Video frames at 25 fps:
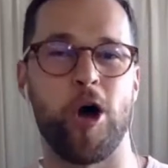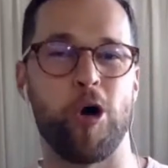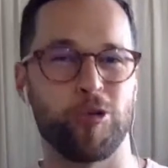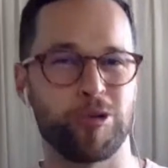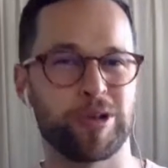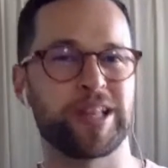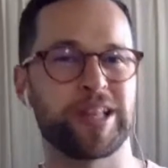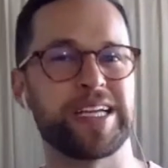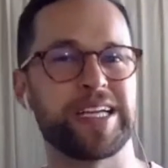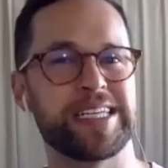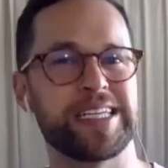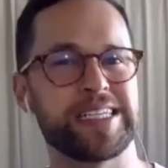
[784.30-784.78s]

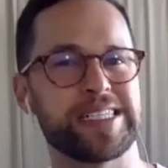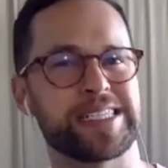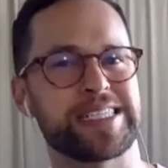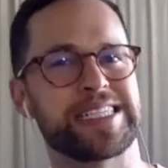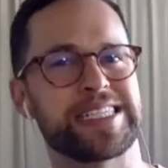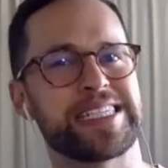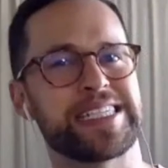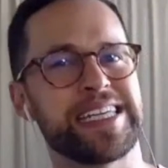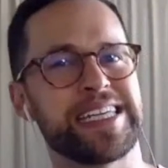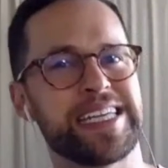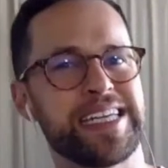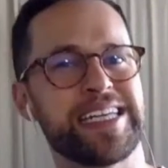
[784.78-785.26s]
only
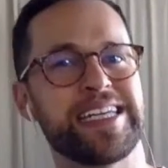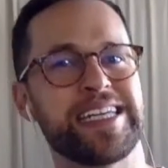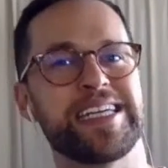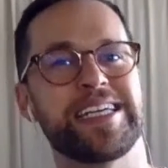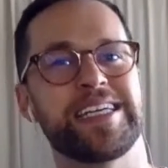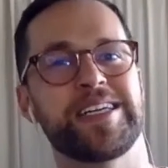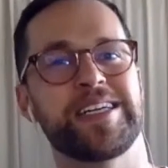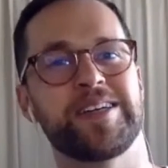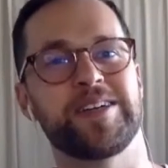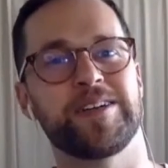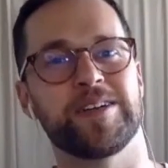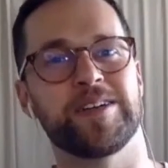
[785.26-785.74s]

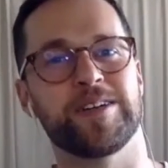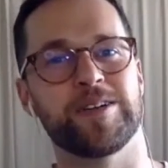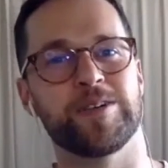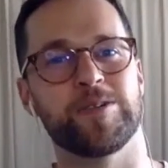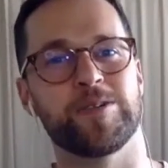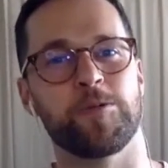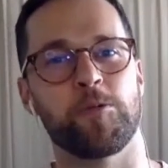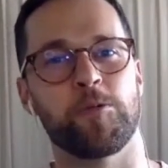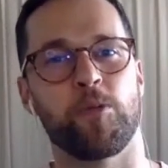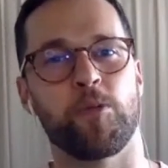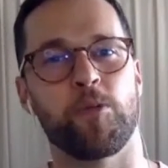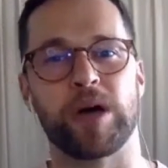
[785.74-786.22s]
see
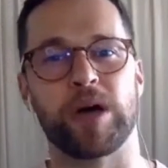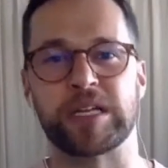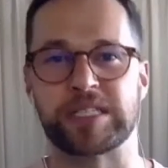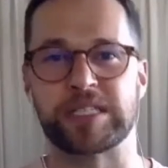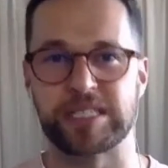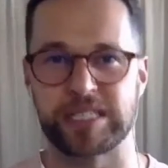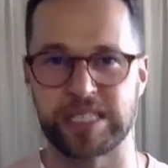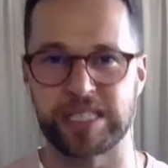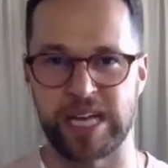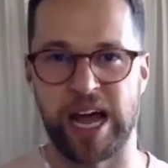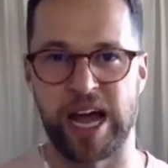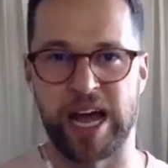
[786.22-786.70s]
one
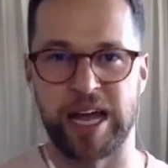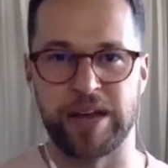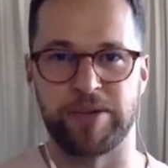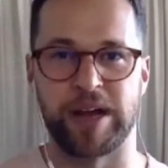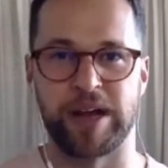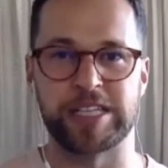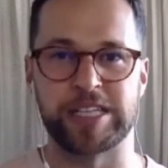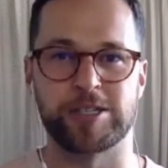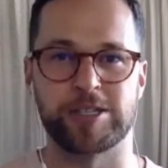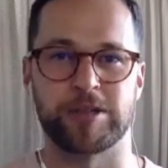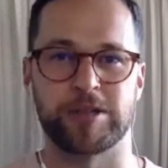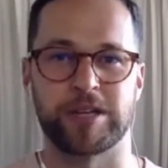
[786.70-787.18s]
side,
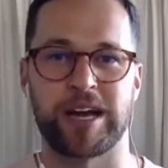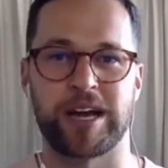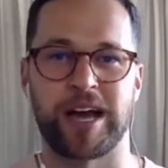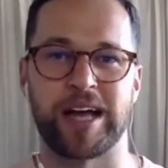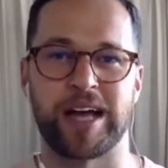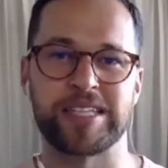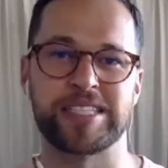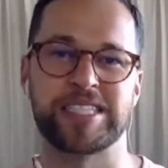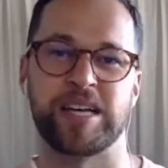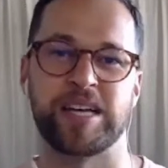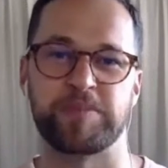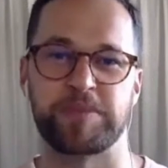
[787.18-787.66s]
right? So the
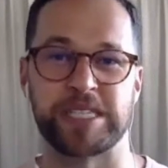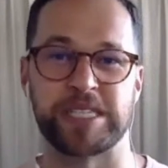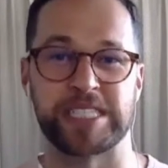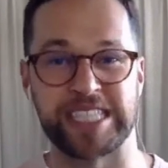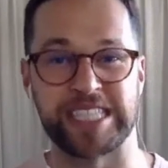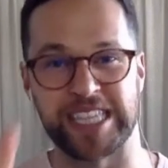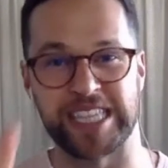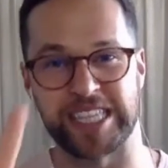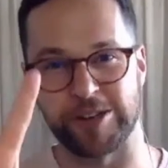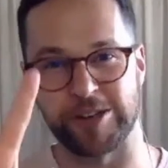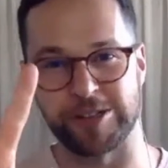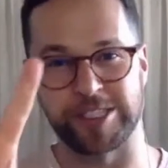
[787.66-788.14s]
concept is
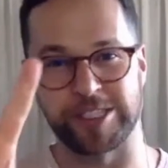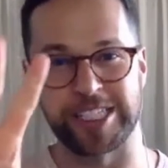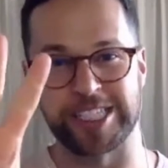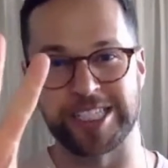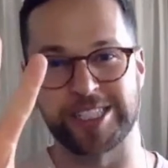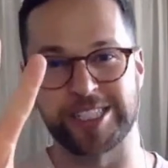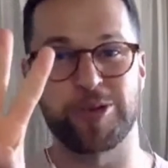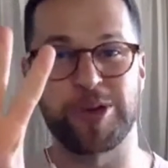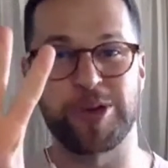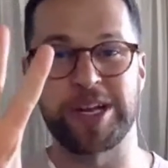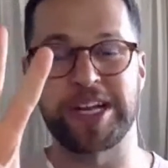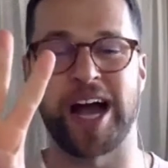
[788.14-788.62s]
that there's these
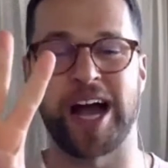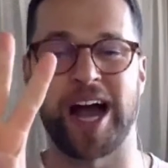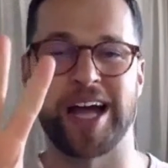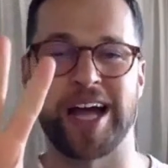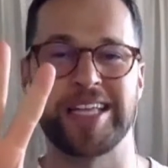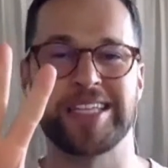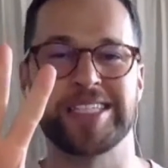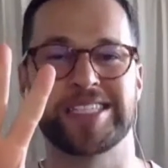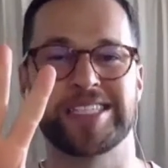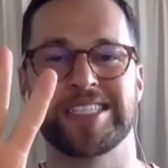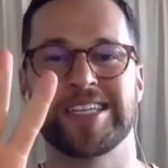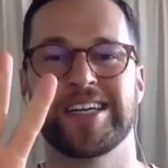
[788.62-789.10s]
three
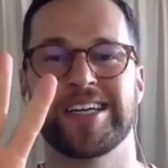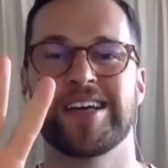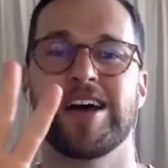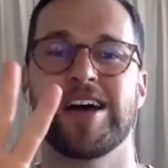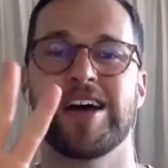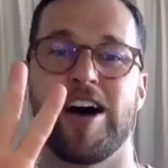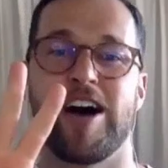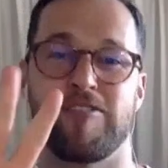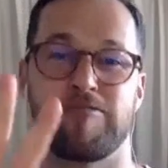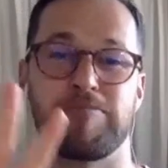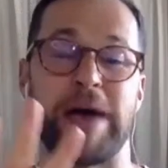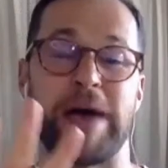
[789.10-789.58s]
kinds
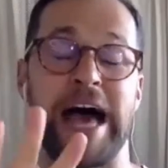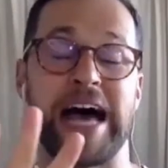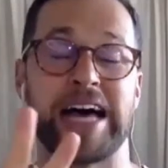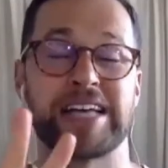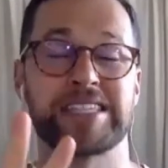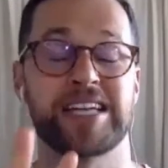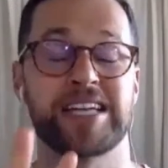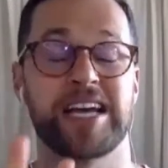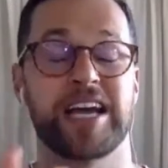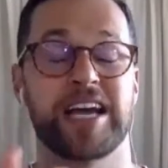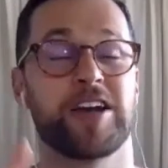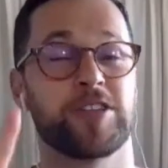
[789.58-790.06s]
of
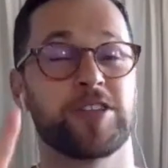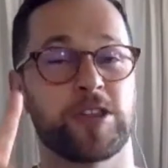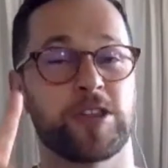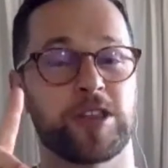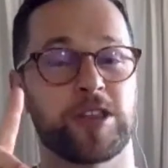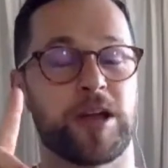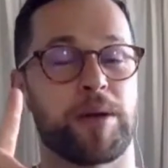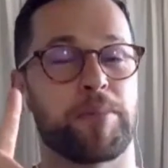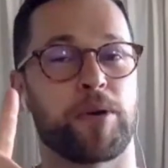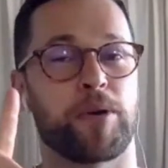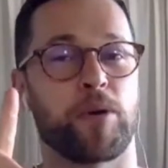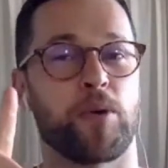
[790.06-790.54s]
masking.
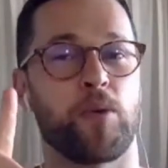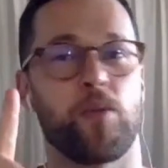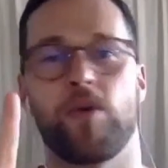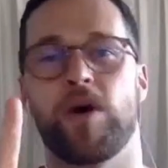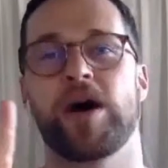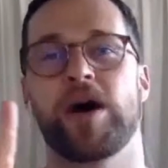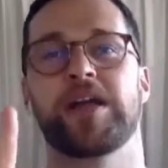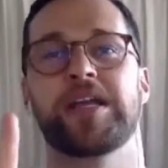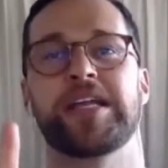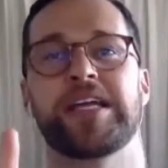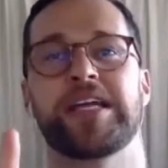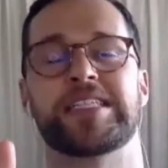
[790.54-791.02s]
Number
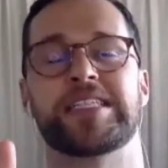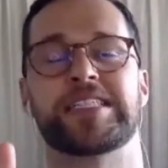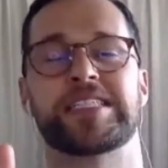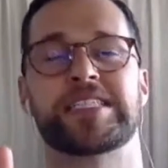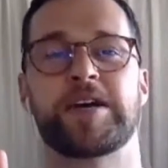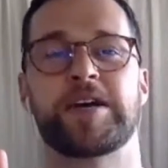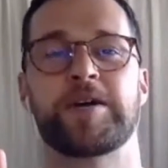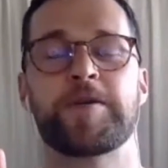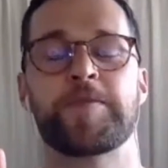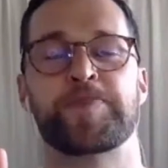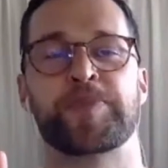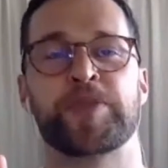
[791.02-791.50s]
one is
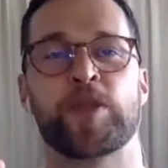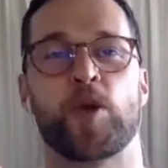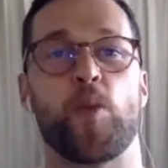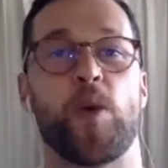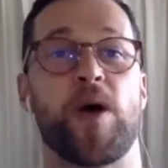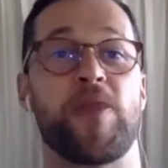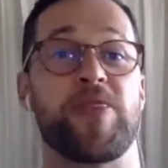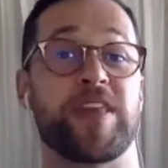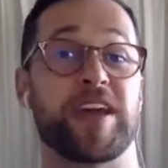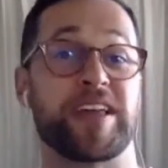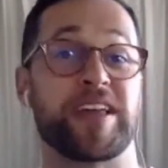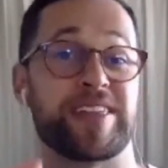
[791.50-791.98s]

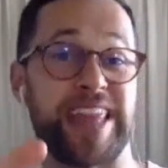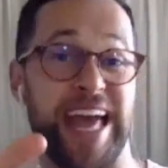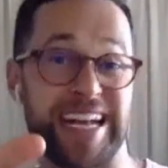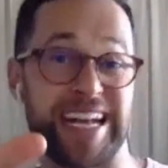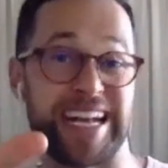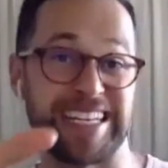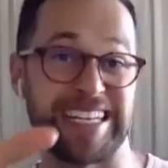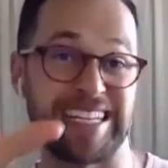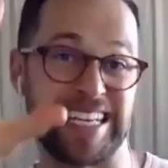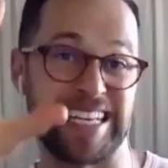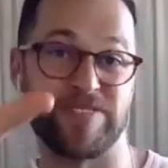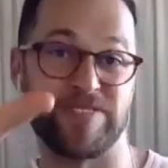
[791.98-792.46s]
when
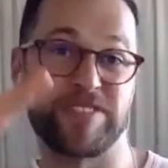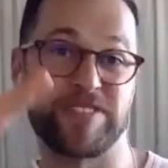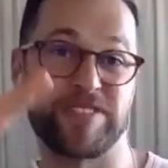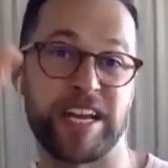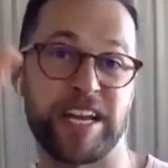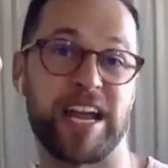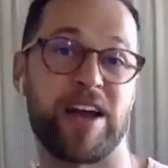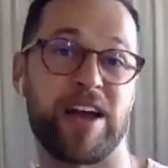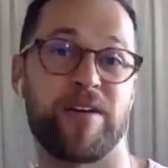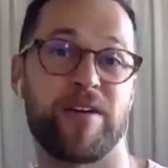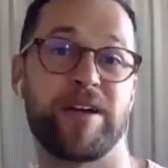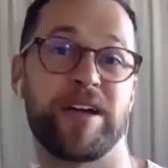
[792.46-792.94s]
that gifted
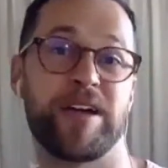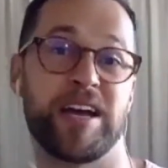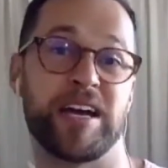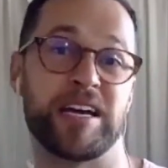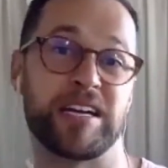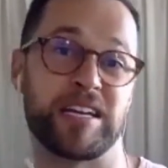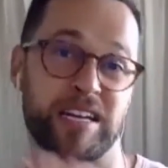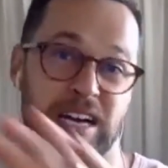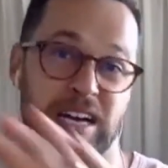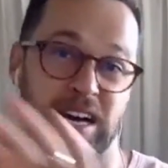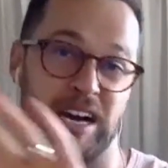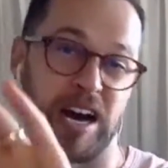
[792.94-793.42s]
area
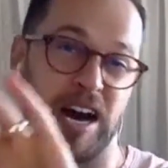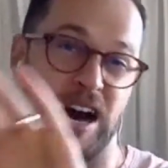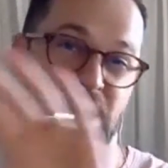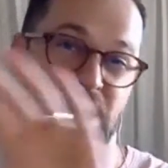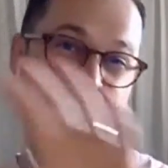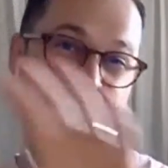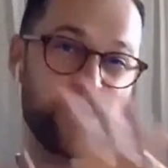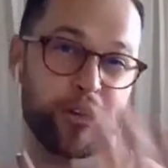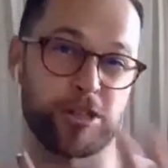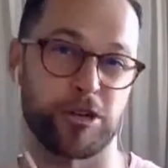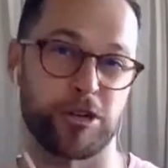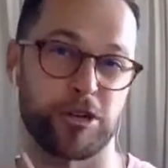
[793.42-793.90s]

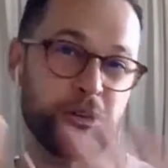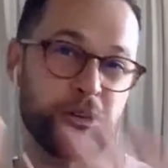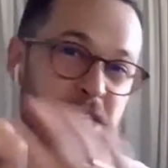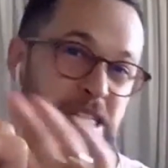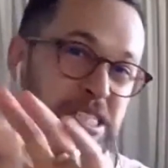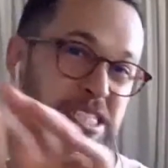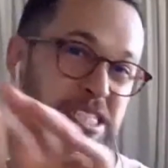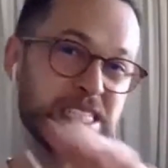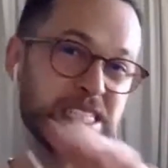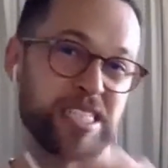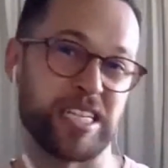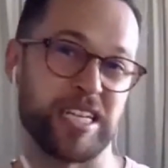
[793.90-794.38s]
covers or
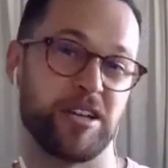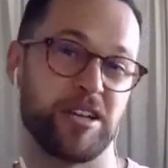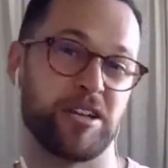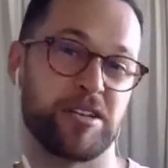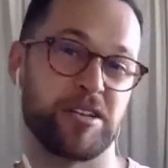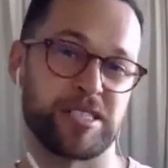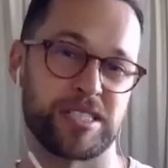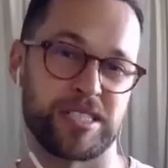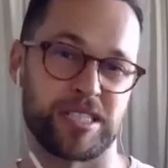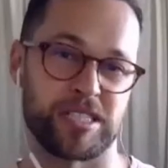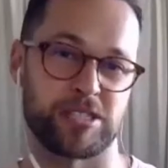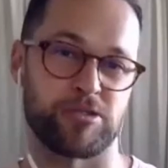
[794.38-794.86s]

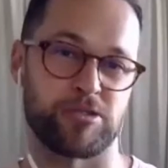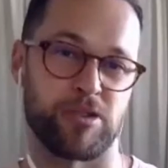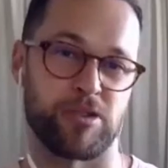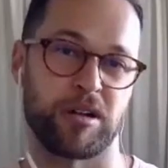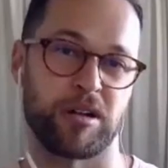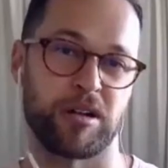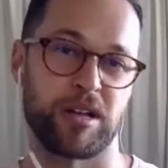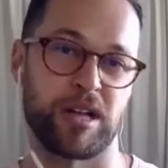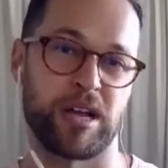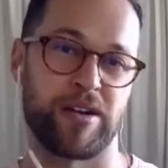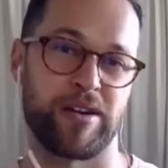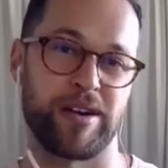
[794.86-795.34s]
conceals the
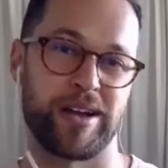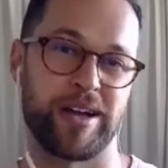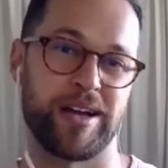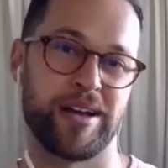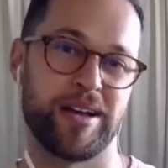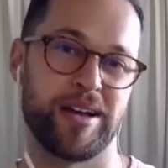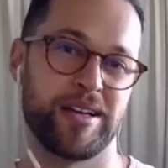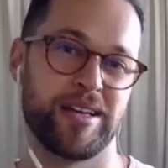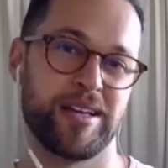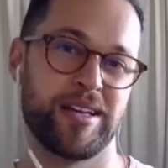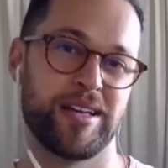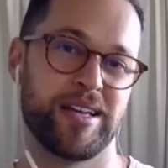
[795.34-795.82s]
struggle area,
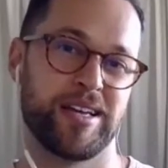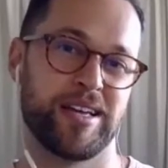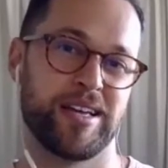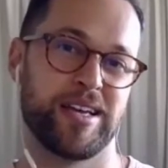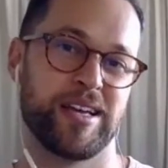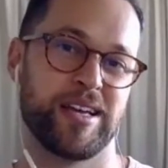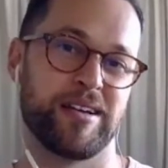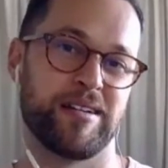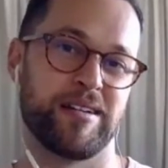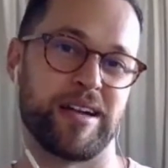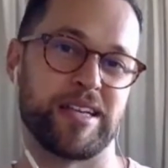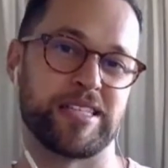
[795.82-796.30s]

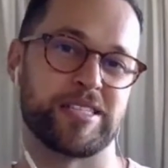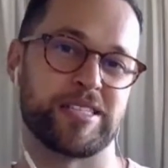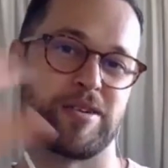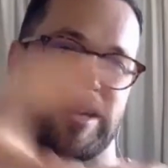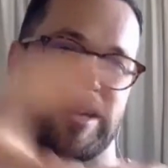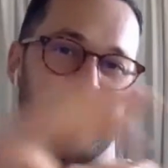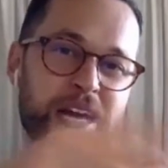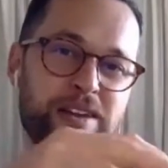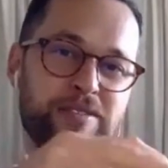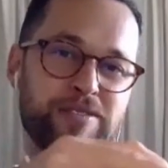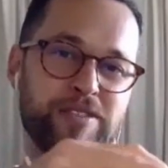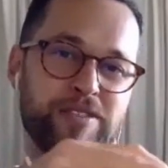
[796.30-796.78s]
and so it
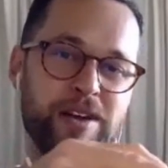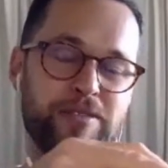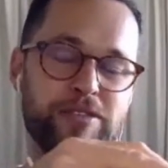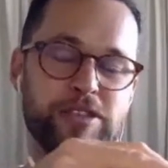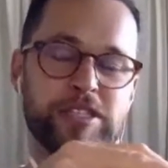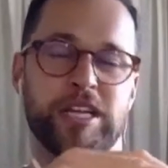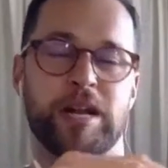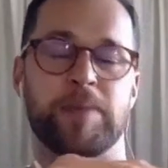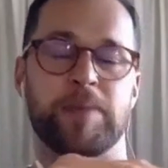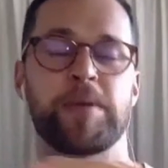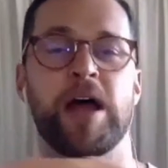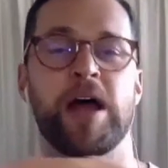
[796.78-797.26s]
kind of
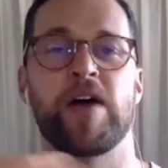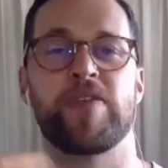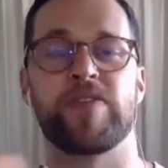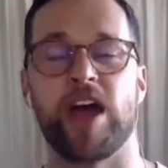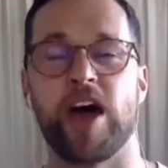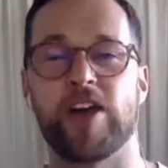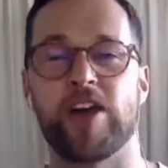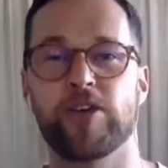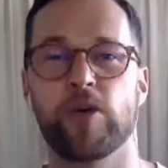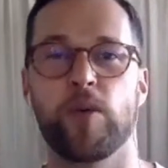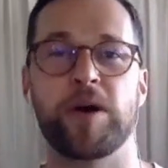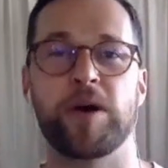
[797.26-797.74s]
covers it up. The
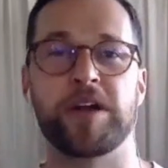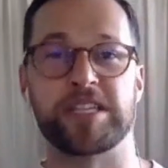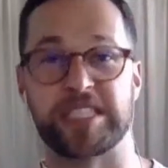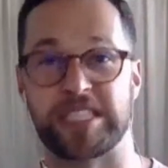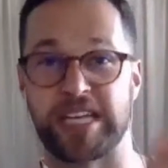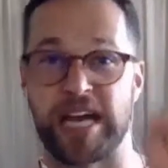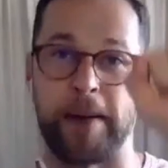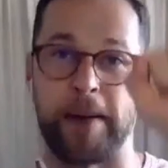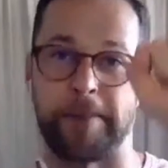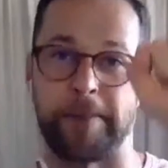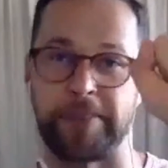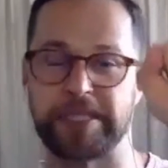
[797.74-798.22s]
other one is
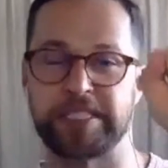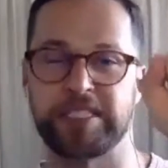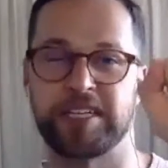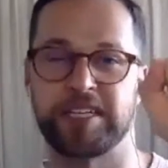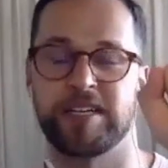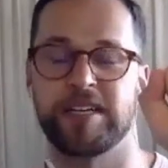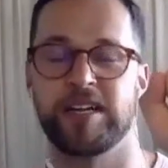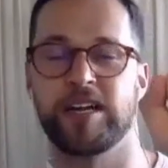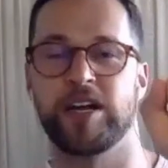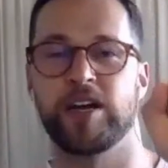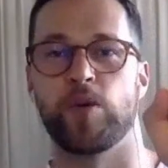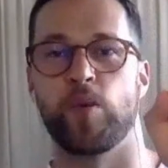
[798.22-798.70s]
the
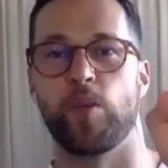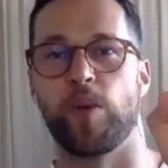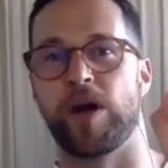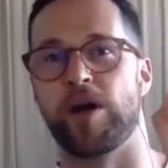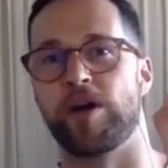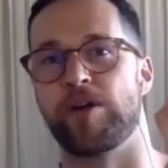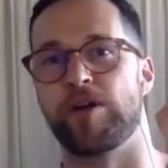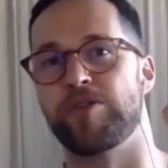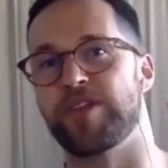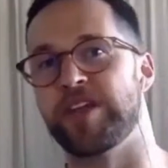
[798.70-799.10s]
opposite, where